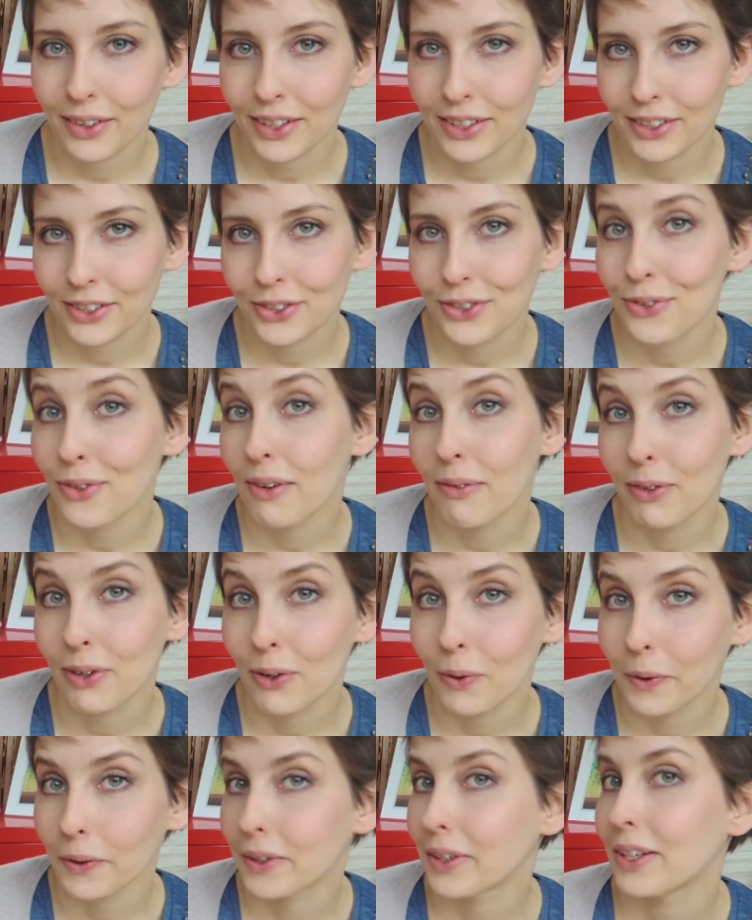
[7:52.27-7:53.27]
his
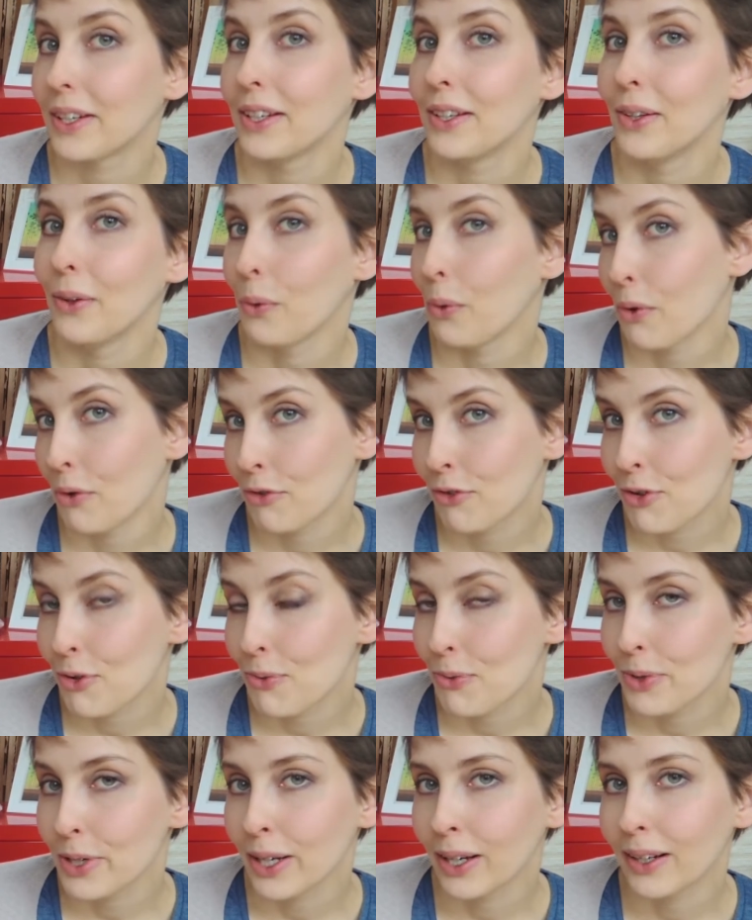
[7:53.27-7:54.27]
travelogue in North
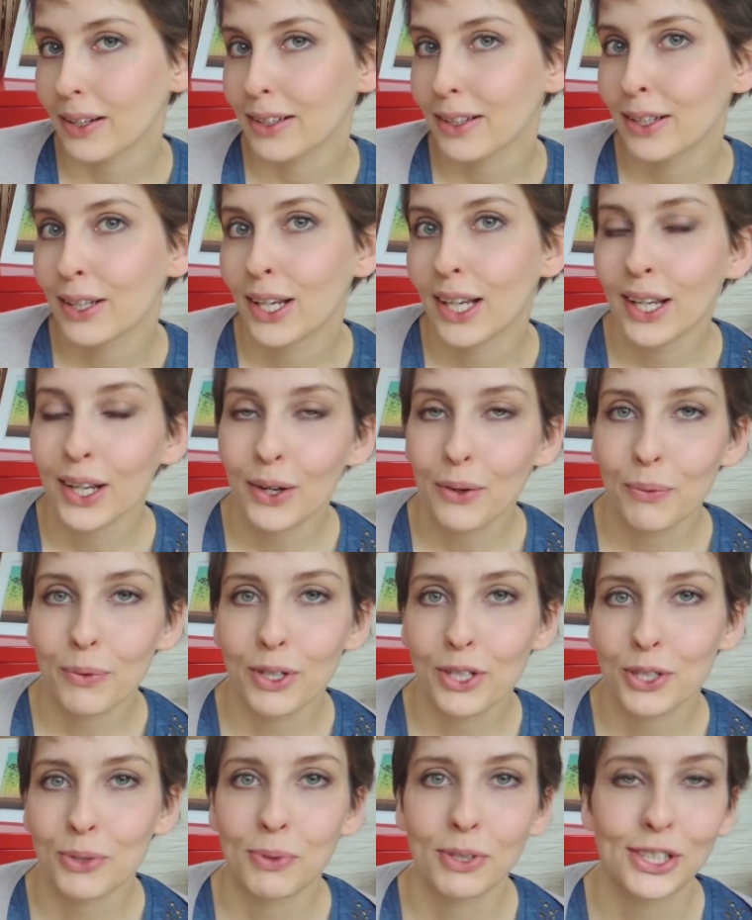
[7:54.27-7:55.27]
Korea,
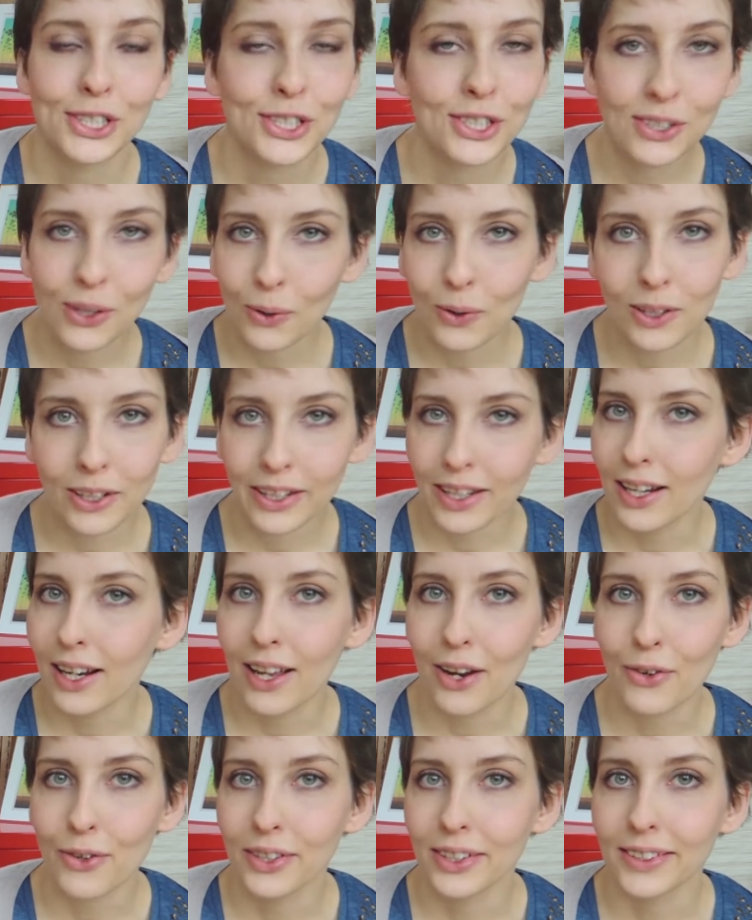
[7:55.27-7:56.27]
which was totally
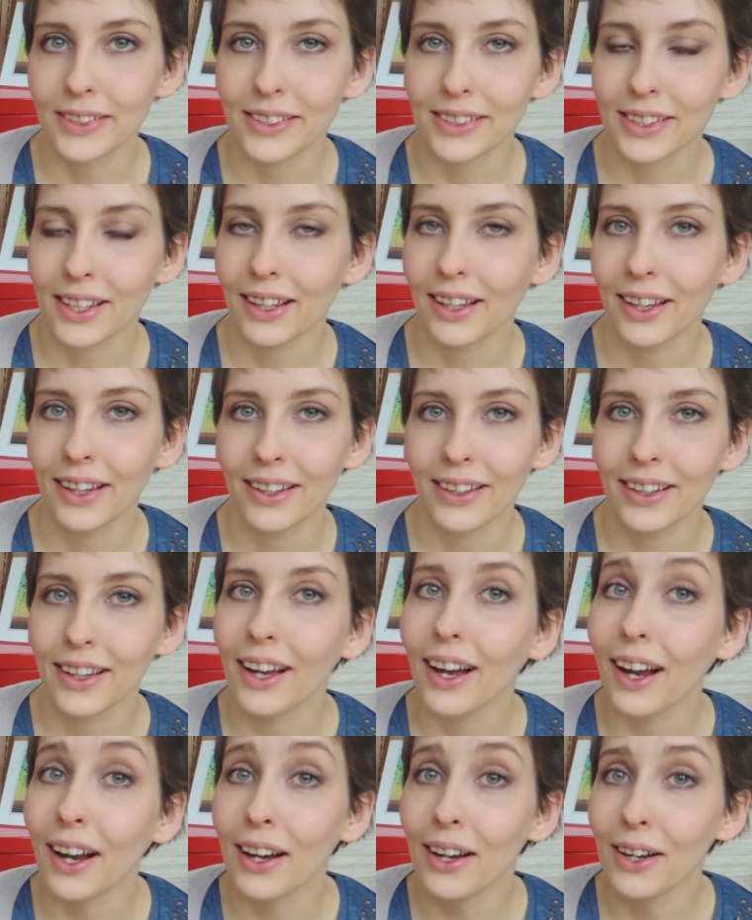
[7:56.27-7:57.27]
hilarious. I
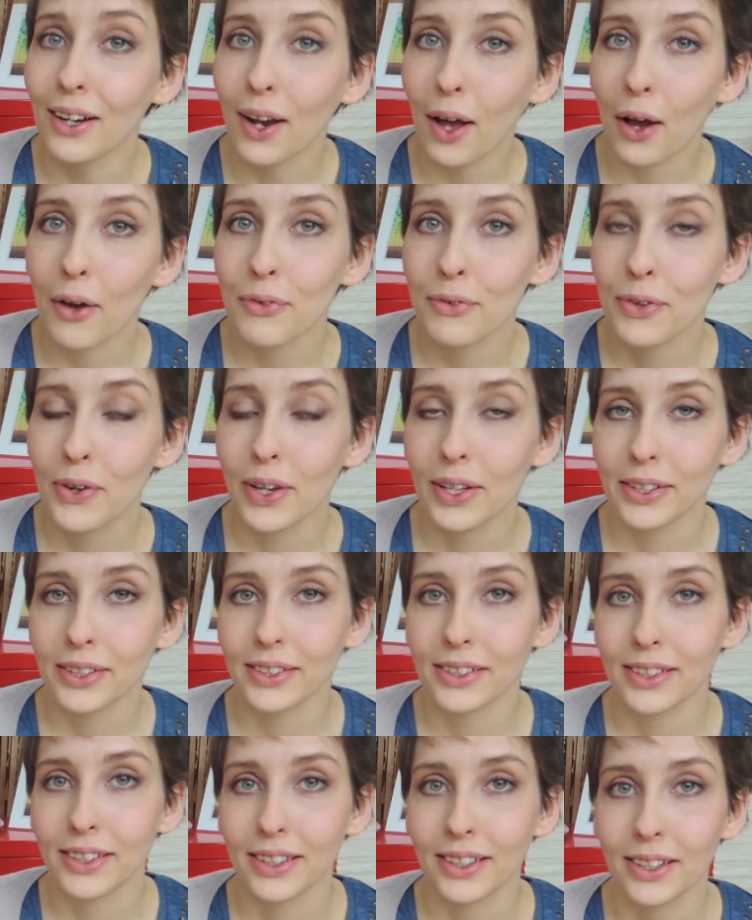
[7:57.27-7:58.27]
love
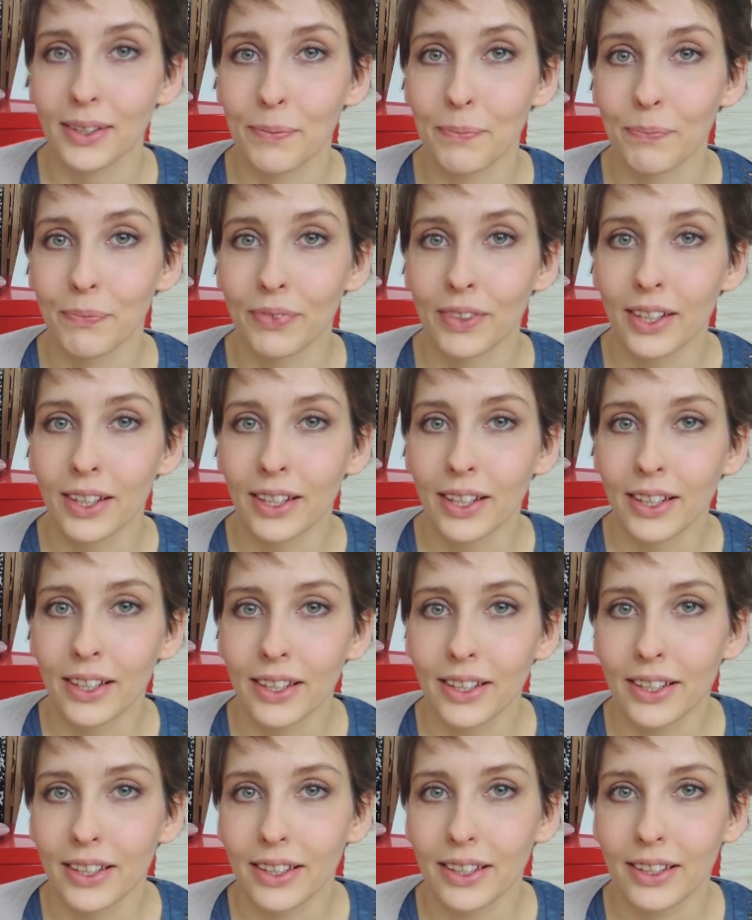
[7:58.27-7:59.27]
his
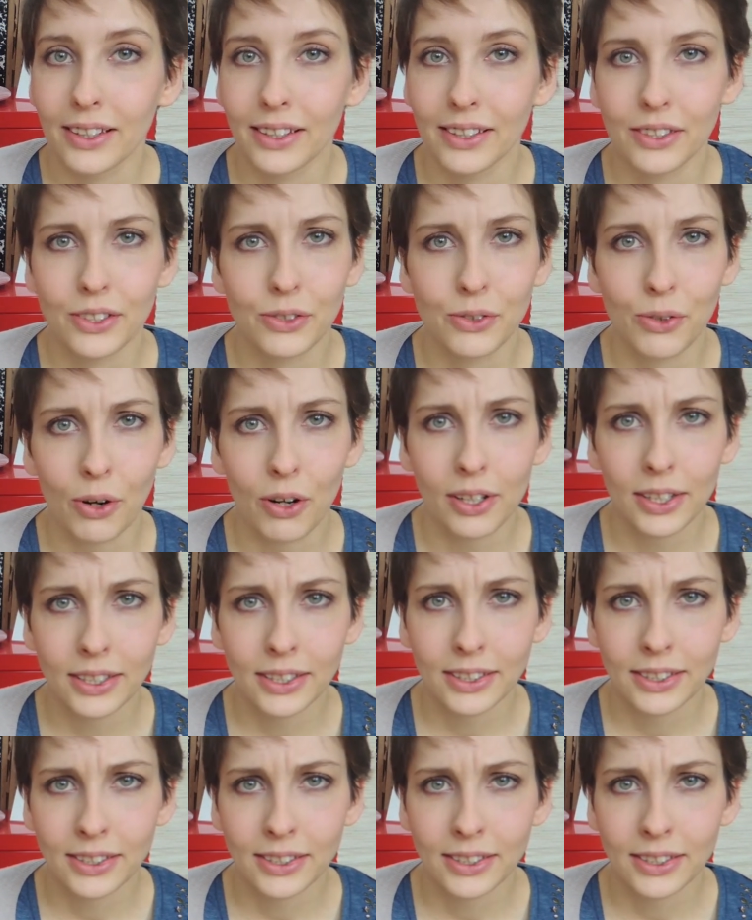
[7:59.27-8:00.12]
drawing